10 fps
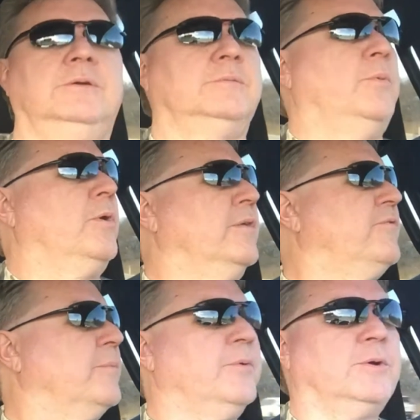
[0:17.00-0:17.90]
Good morning
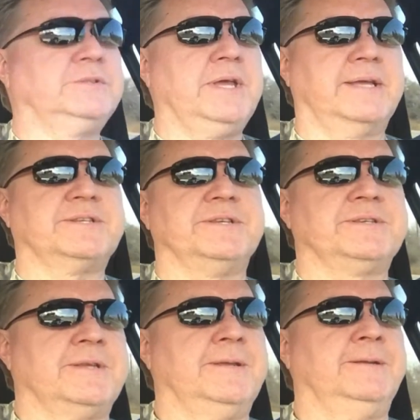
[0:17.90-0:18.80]
from North
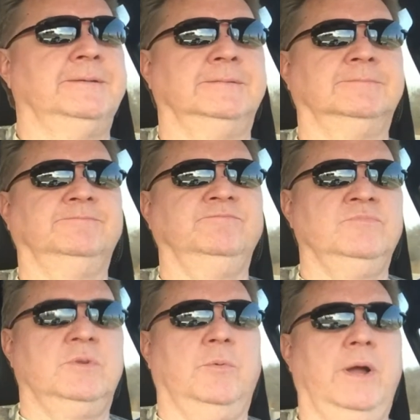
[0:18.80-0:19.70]
Texas.
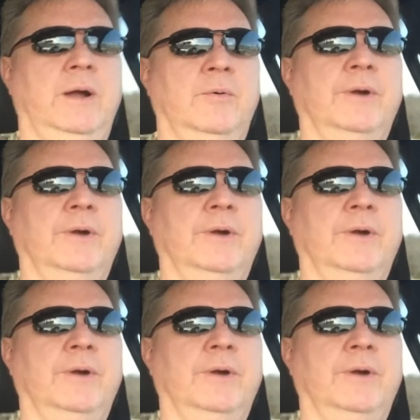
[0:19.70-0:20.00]
Well,